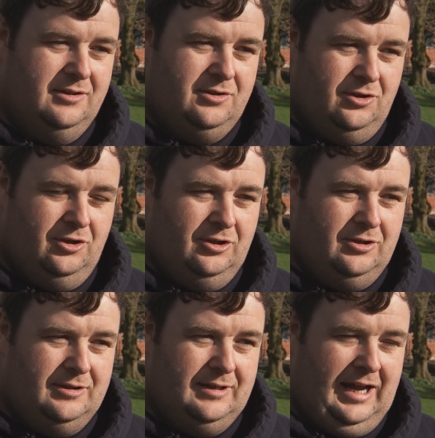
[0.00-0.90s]

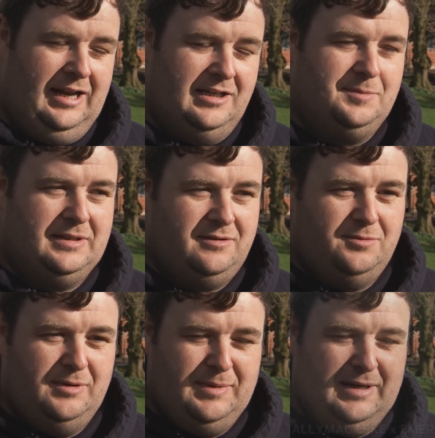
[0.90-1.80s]
so I'd expect him to be a